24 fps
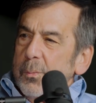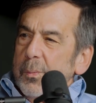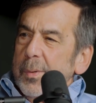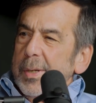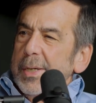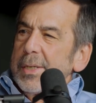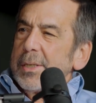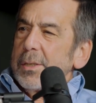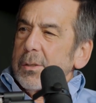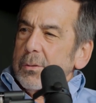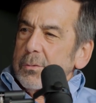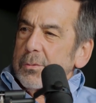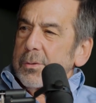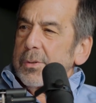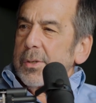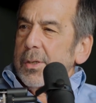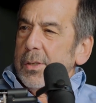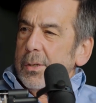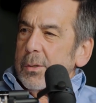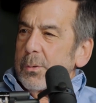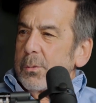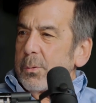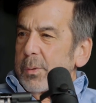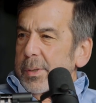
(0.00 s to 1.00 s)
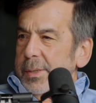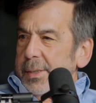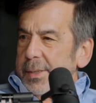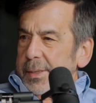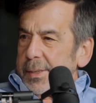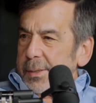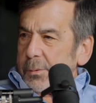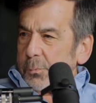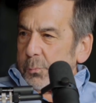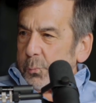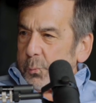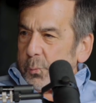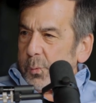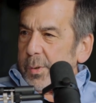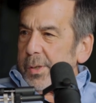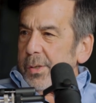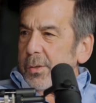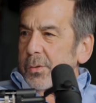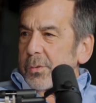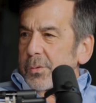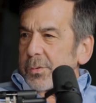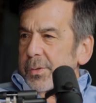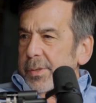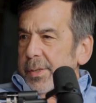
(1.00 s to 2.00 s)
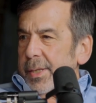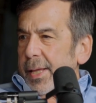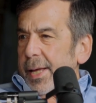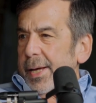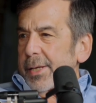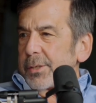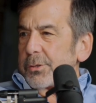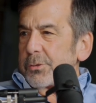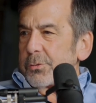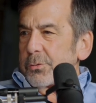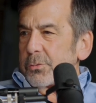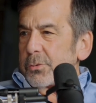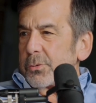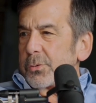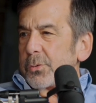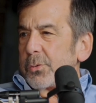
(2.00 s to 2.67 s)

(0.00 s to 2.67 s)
we don't know what the real natural